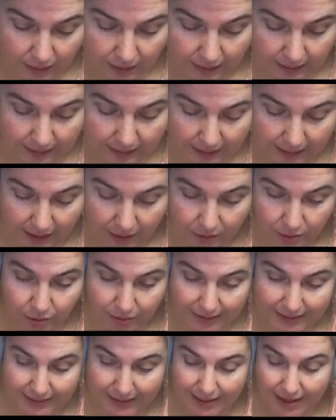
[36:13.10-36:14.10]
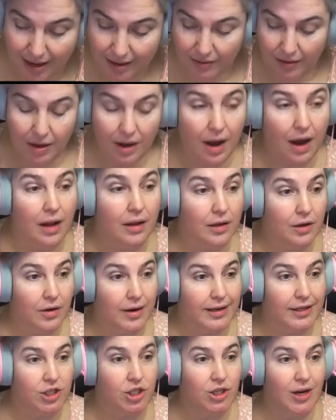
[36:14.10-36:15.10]
Now, you can see how the color
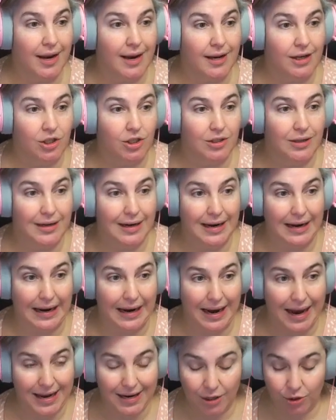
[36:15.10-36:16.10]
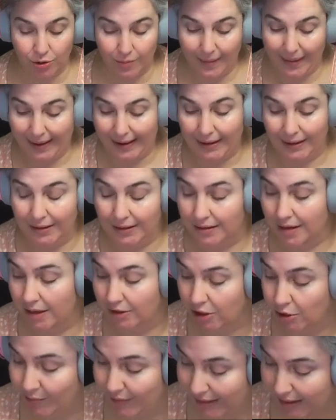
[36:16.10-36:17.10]
has changed kind of dramatically, not
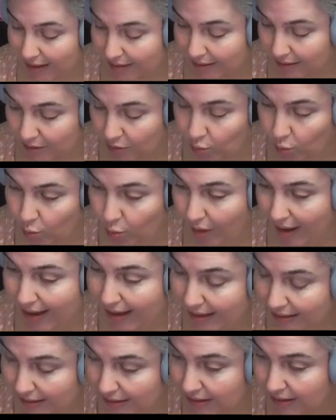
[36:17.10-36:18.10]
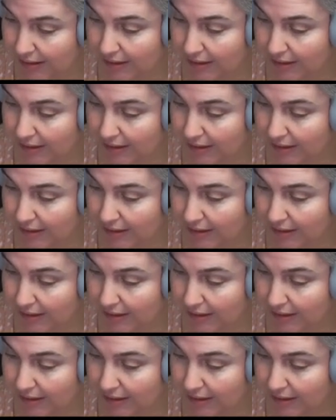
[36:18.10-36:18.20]
just because it's wet,